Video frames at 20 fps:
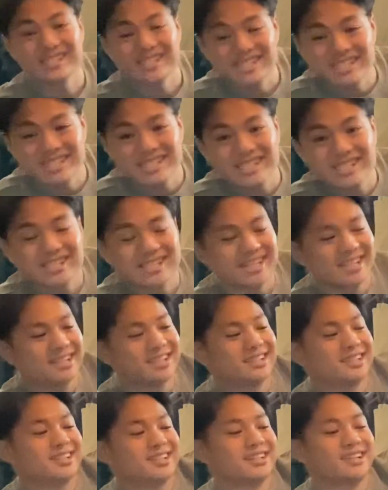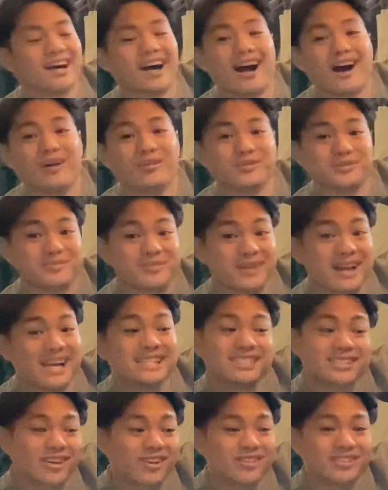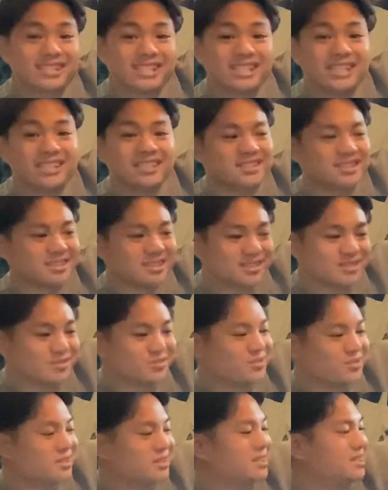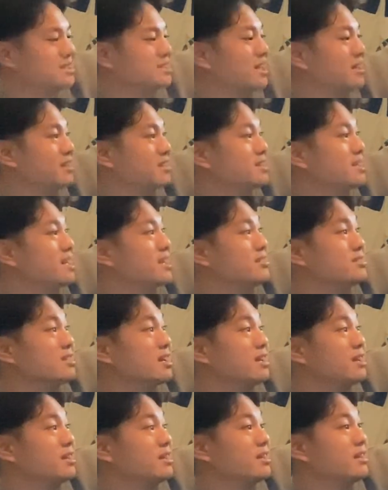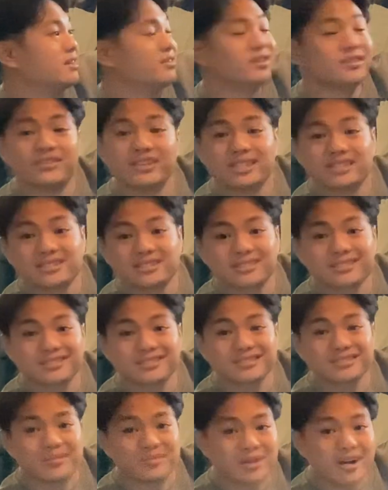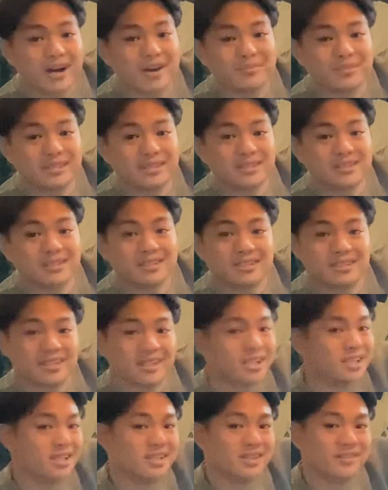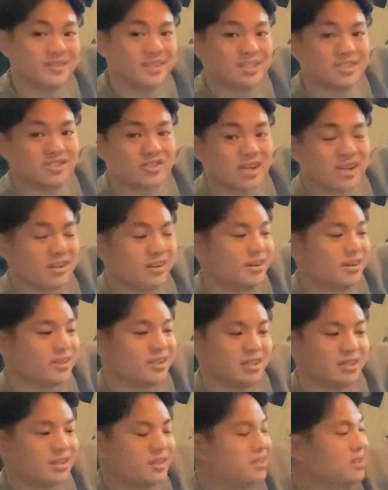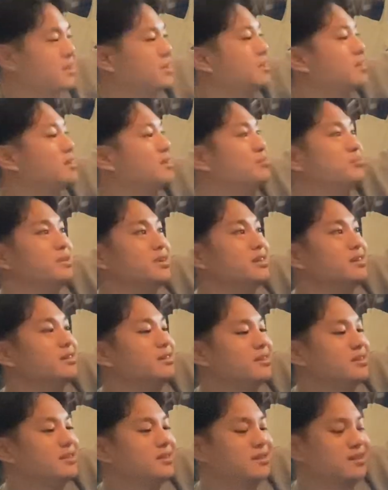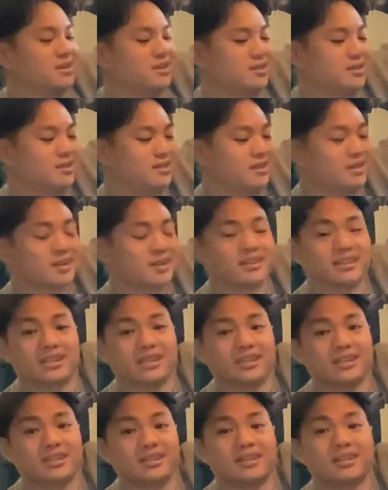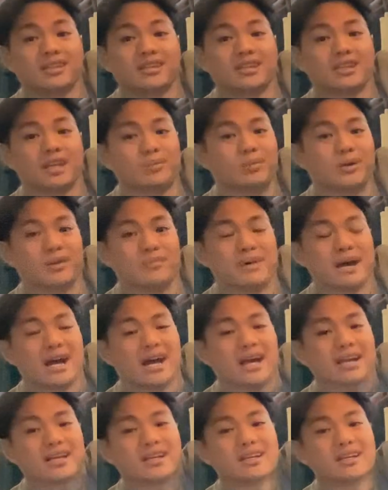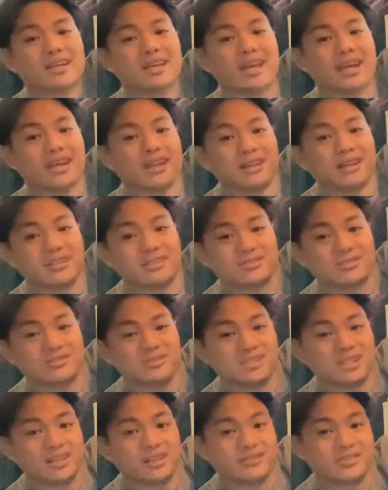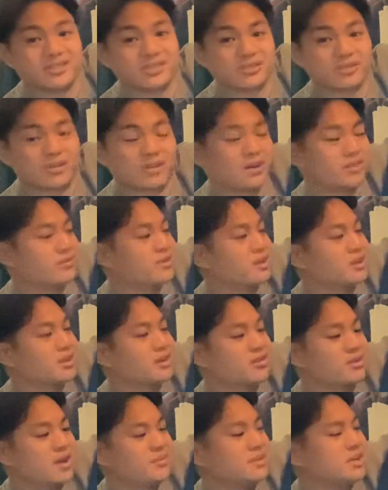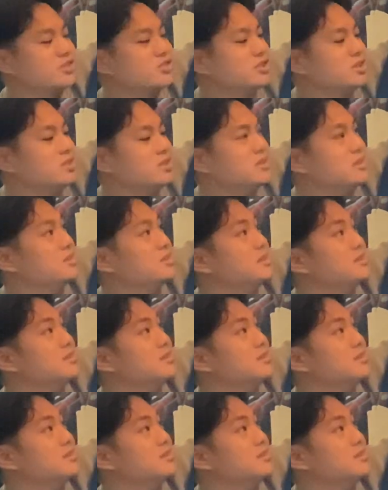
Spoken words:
it. I was mad salty, because this is one of the things I looked at and I was like, if it fits, I'm copping. And I didn't even get to try it on yet. But luckily, he put it back, and as soon as he left the store, I fucking grabbed that shit and